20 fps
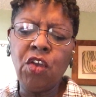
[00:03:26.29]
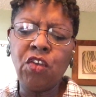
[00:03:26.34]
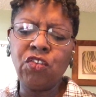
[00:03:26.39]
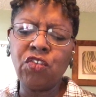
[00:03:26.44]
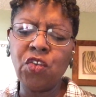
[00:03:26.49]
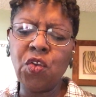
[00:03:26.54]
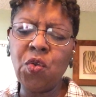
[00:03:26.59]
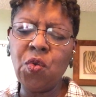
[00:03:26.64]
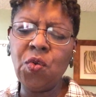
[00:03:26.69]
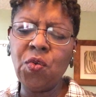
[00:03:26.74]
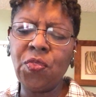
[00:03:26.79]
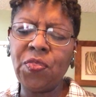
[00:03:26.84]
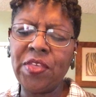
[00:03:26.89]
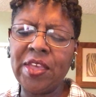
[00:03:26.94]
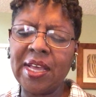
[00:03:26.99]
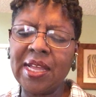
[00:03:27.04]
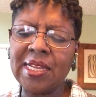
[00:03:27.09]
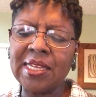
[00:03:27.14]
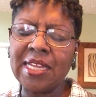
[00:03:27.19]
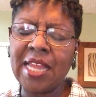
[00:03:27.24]
2
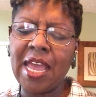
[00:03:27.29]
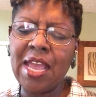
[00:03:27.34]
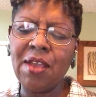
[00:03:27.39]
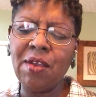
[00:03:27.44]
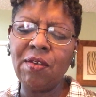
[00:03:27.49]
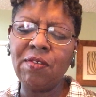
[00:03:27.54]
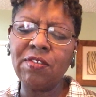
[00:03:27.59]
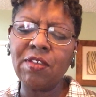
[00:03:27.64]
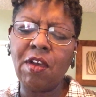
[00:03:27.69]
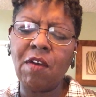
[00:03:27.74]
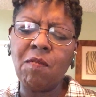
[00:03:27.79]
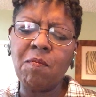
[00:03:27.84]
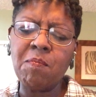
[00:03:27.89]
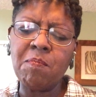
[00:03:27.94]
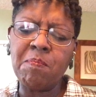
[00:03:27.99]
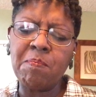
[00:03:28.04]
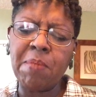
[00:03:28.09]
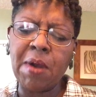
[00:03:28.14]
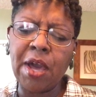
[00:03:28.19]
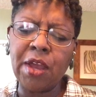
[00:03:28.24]
thick layers of
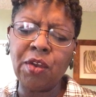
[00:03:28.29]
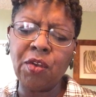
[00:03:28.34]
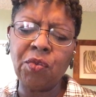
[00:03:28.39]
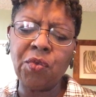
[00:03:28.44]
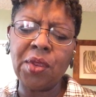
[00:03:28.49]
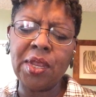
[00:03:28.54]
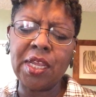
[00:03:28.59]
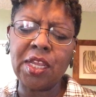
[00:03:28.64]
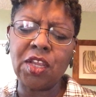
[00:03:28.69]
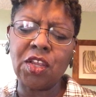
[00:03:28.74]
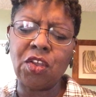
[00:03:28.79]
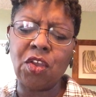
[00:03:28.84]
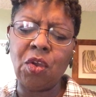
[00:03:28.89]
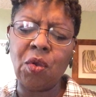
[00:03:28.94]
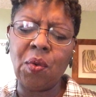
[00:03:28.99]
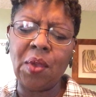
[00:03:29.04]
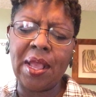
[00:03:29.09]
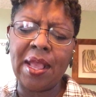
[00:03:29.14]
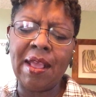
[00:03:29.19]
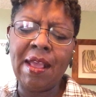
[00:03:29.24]
buttery,
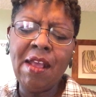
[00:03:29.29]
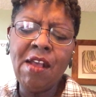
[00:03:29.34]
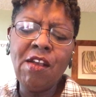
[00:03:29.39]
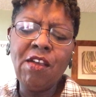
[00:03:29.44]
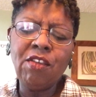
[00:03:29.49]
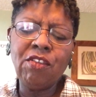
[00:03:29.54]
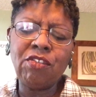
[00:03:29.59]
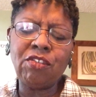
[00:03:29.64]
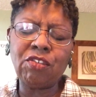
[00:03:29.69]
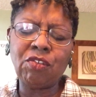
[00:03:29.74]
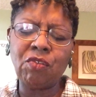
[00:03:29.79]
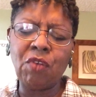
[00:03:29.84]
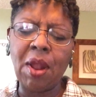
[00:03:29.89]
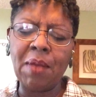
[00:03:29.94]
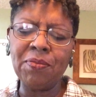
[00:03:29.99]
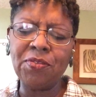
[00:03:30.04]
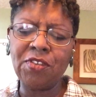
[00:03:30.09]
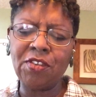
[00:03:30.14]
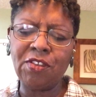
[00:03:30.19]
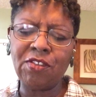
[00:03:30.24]
gooey,
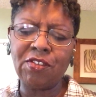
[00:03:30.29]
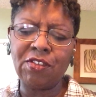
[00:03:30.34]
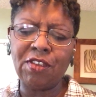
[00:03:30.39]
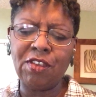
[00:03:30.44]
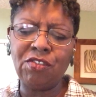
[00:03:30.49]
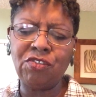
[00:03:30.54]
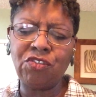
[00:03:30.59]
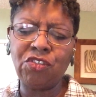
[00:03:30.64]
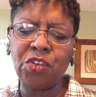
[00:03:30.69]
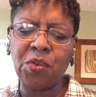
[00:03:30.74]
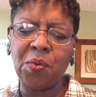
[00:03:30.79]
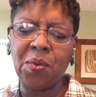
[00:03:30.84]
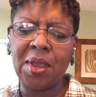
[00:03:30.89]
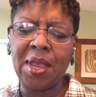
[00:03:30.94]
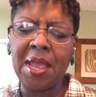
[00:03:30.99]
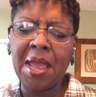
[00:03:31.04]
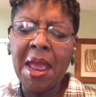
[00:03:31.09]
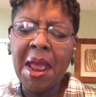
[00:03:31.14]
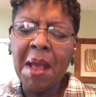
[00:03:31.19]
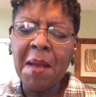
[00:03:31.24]
scrumptiously
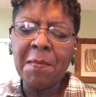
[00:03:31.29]
chewy,